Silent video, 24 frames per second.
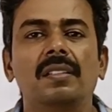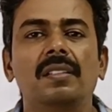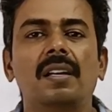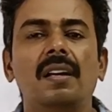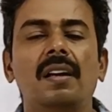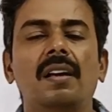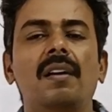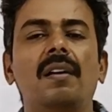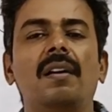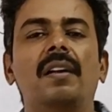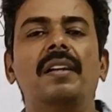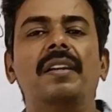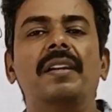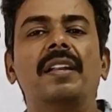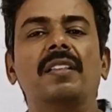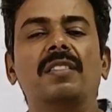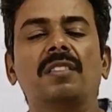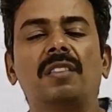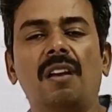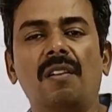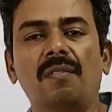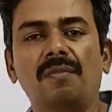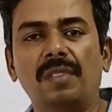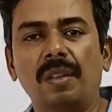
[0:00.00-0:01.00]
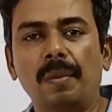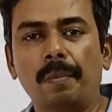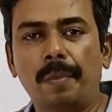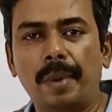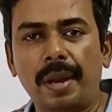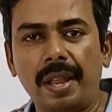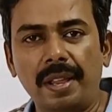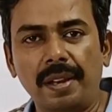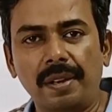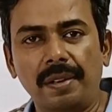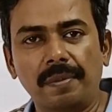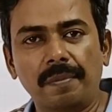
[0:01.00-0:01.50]
the death of the
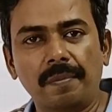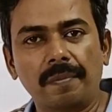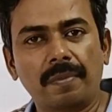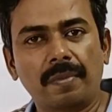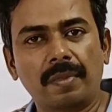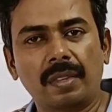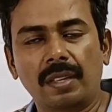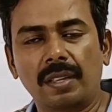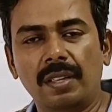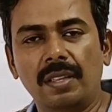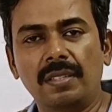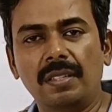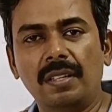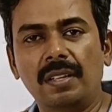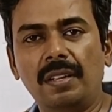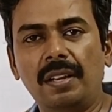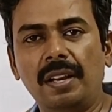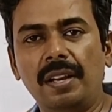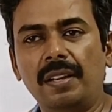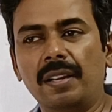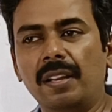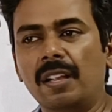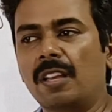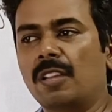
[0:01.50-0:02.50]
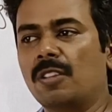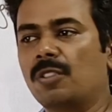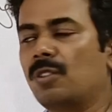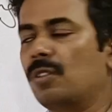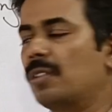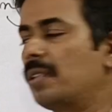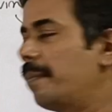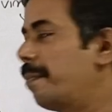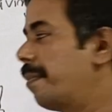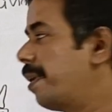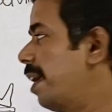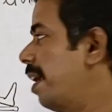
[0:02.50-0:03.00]
brain, isn't it?
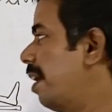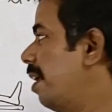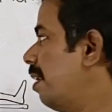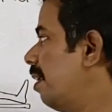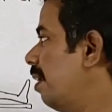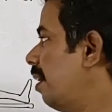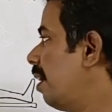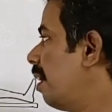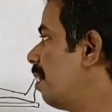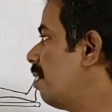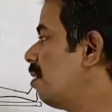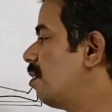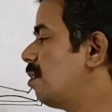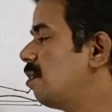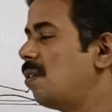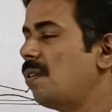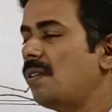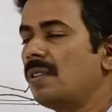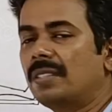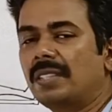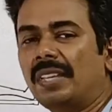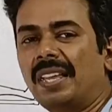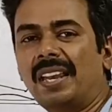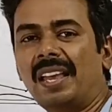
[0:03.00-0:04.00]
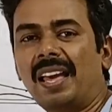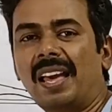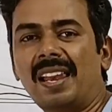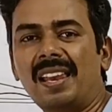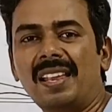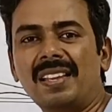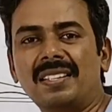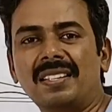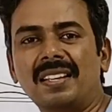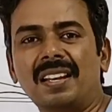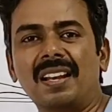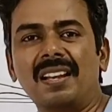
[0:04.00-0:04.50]
So the brain controls
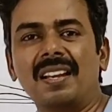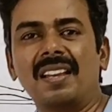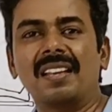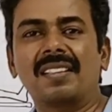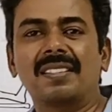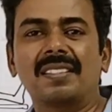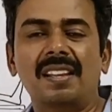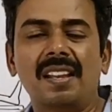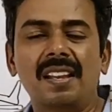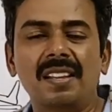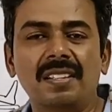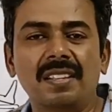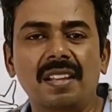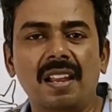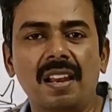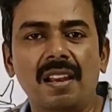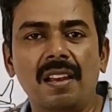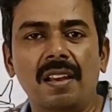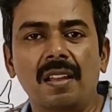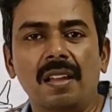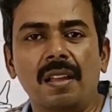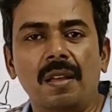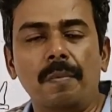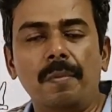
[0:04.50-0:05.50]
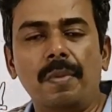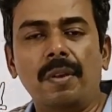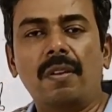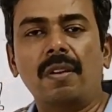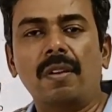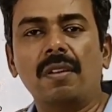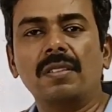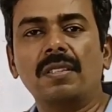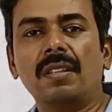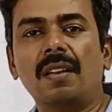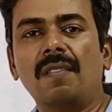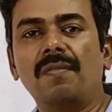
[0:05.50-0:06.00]
inhalation and exhalation.
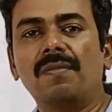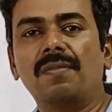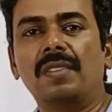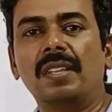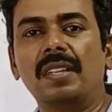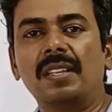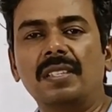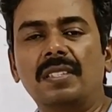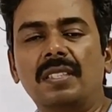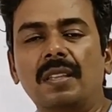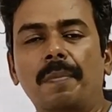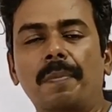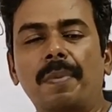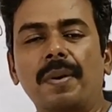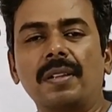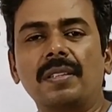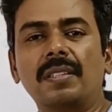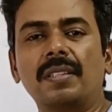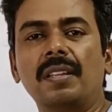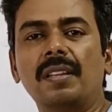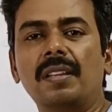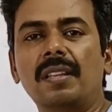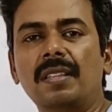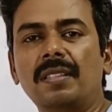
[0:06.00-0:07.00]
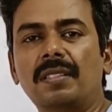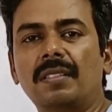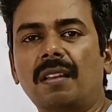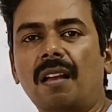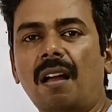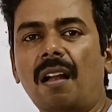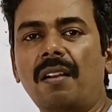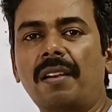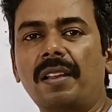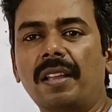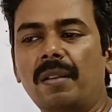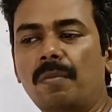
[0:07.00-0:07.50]
Because of this, the person is
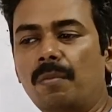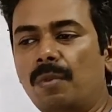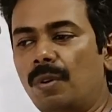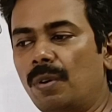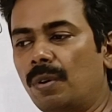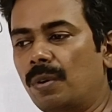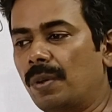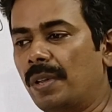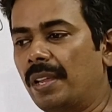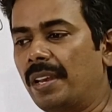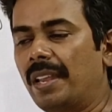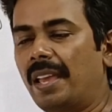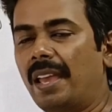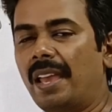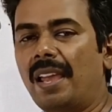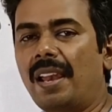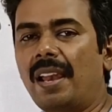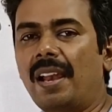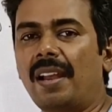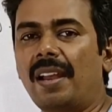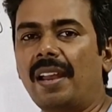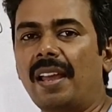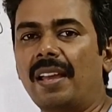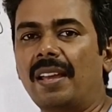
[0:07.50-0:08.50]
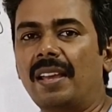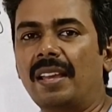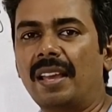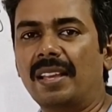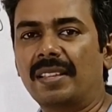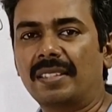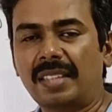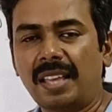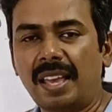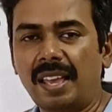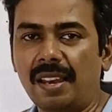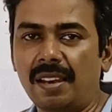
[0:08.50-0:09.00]
not able to inhale and
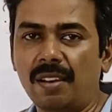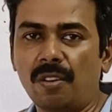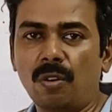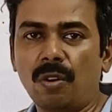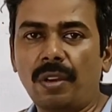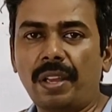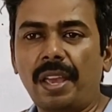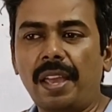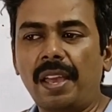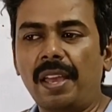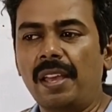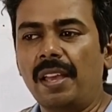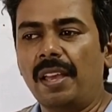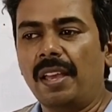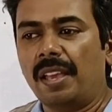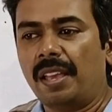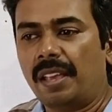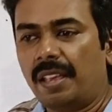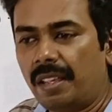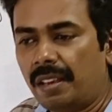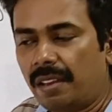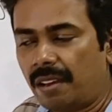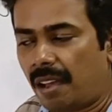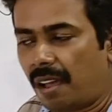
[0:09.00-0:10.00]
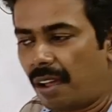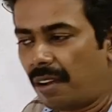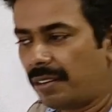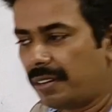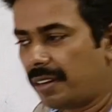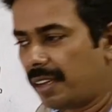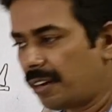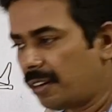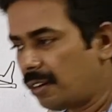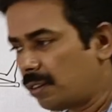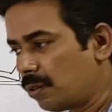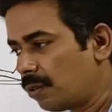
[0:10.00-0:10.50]
exhale. Okay, in
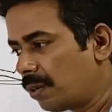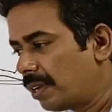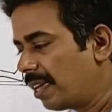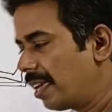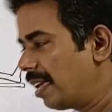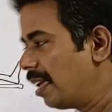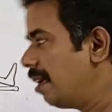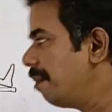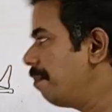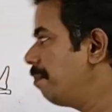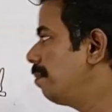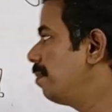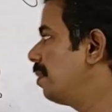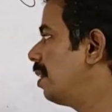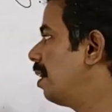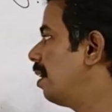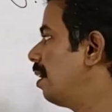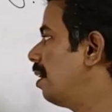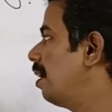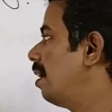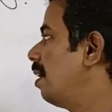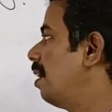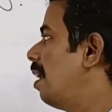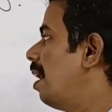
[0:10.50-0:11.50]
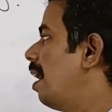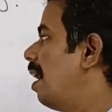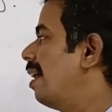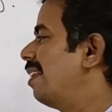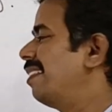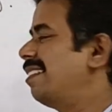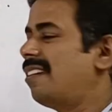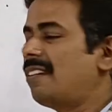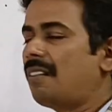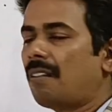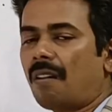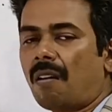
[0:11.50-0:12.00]
order to keep the
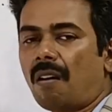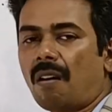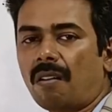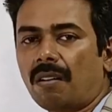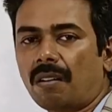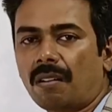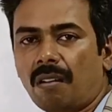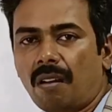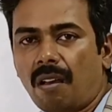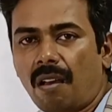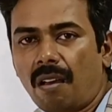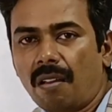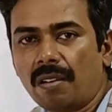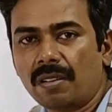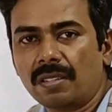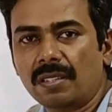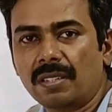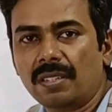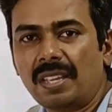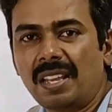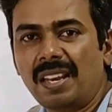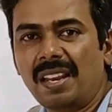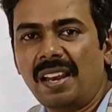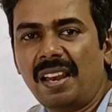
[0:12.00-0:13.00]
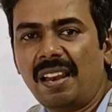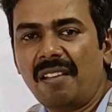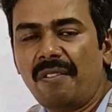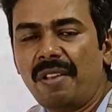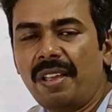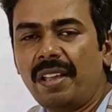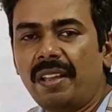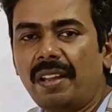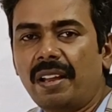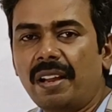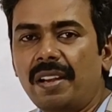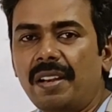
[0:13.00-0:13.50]
other organs in a
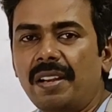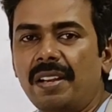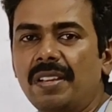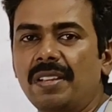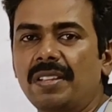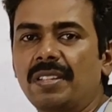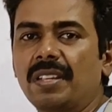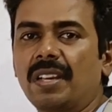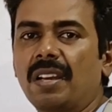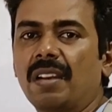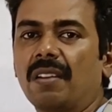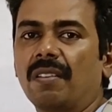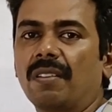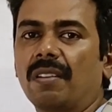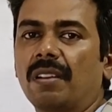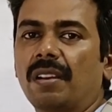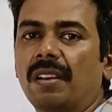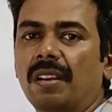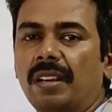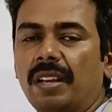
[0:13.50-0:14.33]
living condition